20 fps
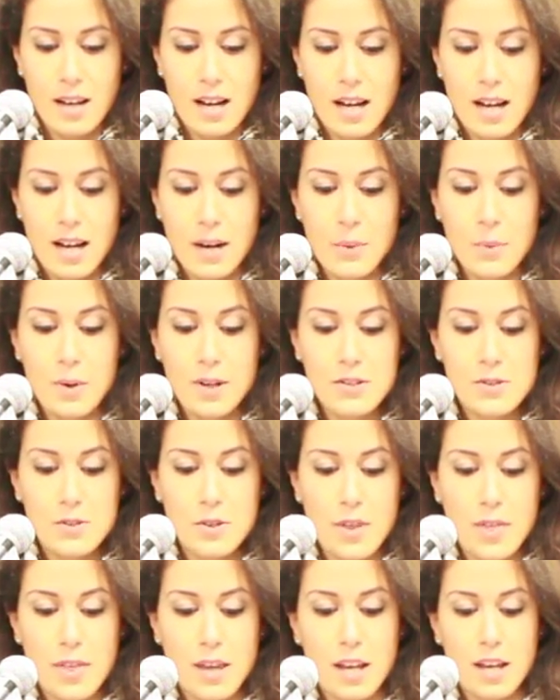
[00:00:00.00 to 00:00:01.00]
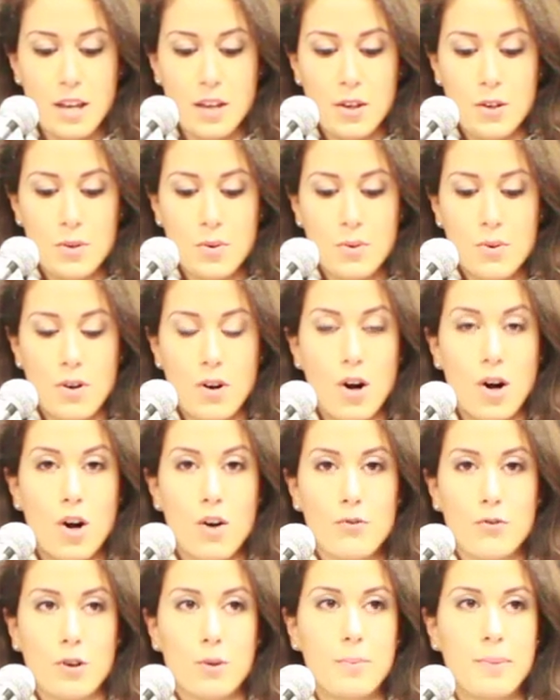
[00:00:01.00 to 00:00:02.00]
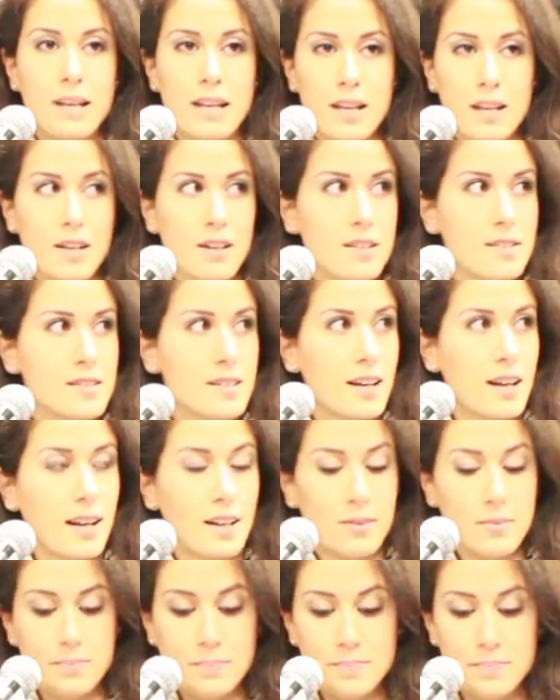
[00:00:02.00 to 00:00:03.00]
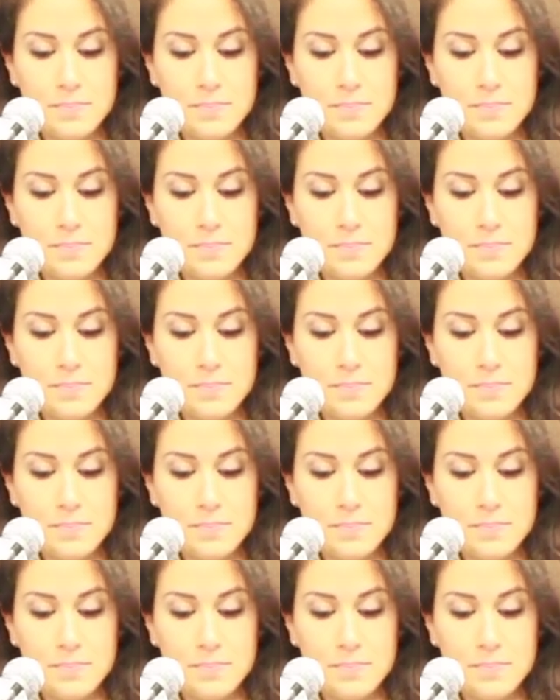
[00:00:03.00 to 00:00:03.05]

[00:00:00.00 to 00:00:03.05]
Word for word: I want to thank you all for being here today.